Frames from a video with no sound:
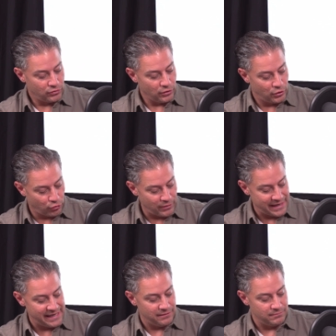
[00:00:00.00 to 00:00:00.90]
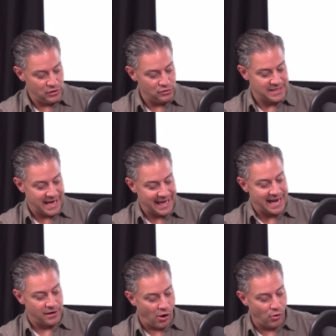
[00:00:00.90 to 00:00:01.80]
great music
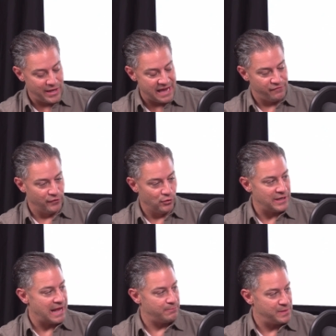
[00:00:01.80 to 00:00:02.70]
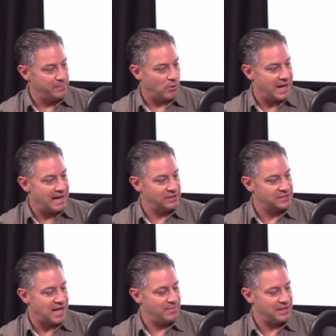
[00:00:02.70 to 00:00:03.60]
and okay food and people will have the
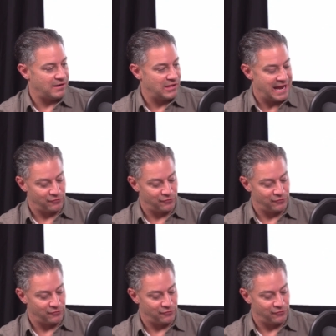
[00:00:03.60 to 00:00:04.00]
time of their life.